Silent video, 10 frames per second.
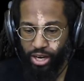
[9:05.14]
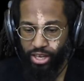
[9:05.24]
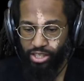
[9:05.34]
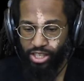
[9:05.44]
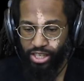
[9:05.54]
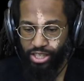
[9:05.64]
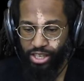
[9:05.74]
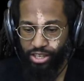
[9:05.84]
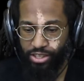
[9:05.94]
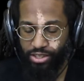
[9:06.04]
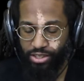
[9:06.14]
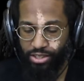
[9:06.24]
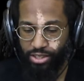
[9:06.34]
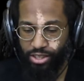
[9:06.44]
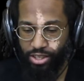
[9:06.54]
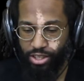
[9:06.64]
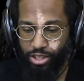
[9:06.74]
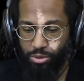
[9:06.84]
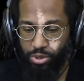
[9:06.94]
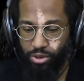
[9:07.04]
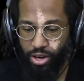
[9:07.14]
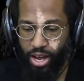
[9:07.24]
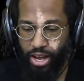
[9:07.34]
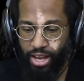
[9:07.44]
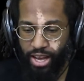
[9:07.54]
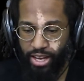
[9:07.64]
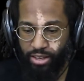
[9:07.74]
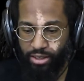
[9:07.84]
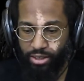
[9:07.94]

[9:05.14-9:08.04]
but I can change it here to be on a hi-hat.